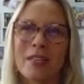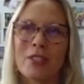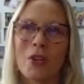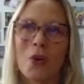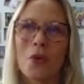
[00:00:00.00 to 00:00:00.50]
And
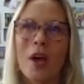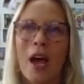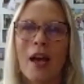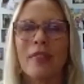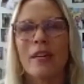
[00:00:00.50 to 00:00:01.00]
so
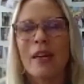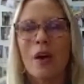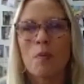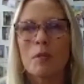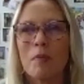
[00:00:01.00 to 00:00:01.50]
I think it
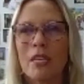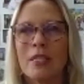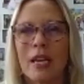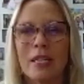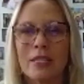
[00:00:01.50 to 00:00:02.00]
helps
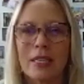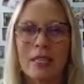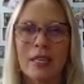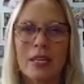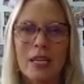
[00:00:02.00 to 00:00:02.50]
maintain
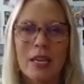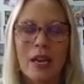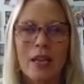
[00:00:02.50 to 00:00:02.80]
dignity.